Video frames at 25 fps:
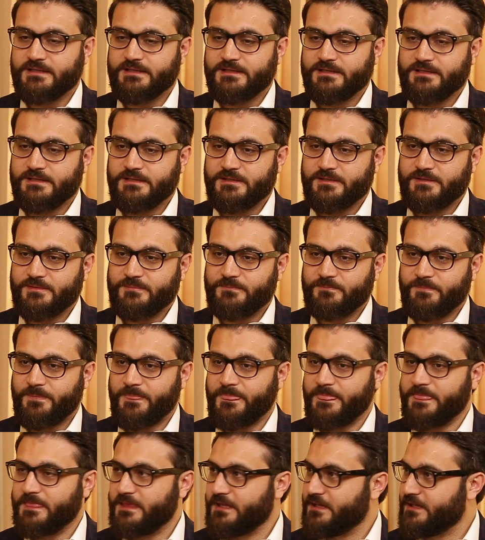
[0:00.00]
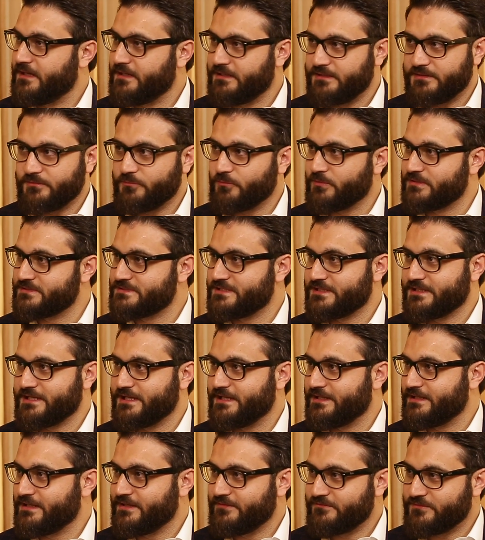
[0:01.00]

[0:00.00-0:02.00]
And once again,